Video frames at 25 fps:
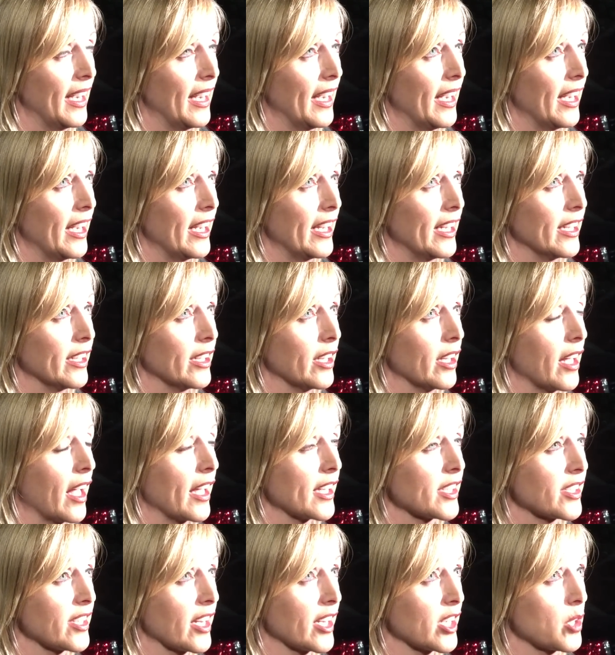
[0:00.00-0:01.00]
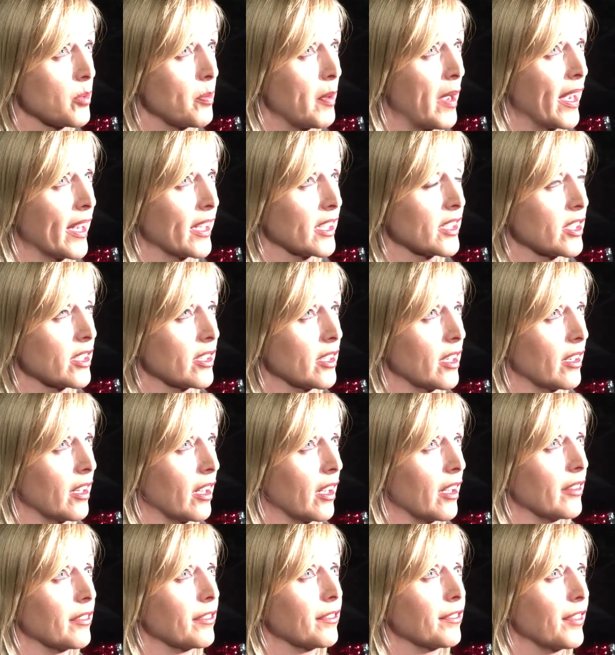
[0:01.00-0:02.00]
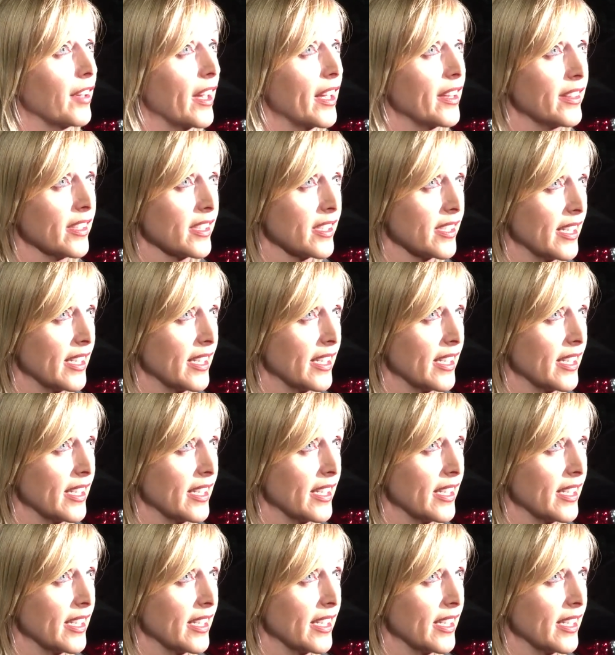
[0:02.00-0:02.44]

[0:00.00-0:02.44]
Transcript: A suspect fled the